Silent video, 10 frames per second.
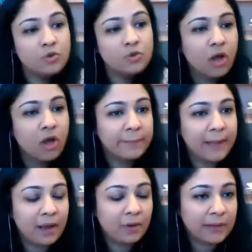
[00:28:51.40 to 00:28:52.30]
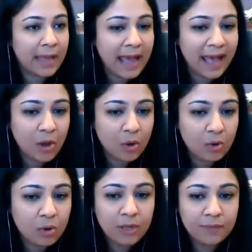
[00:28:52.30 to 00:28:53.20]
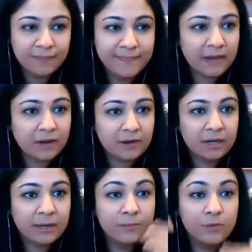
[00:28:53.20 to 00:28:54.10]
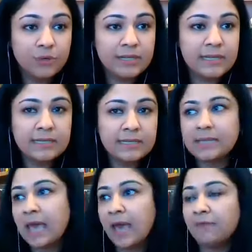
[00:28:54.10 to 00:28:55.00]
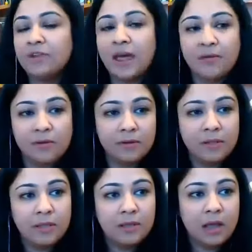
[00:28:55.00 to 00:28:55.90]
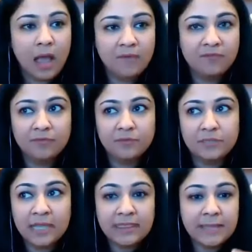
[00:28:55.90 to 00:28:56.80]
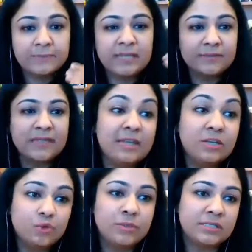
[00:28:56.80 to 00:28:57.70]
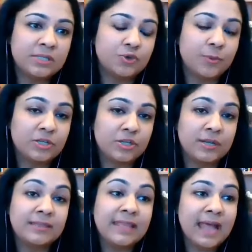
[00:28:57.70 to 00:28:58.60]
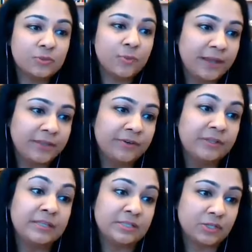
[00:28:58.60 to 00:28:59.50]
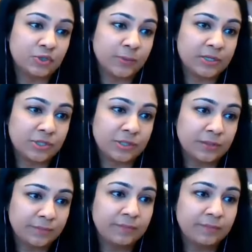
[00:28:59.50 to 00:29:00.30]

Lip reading: to talk about how their communities have done themselves into this situation, and that's why they're in this situation,